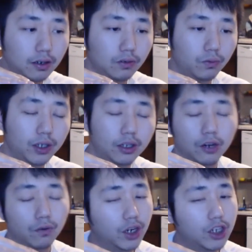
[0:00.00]
we couldn't
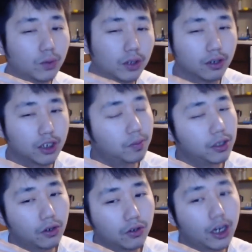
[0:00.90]
reach with our tippy
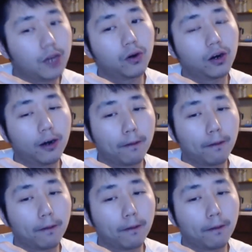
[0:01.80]
toes anymore.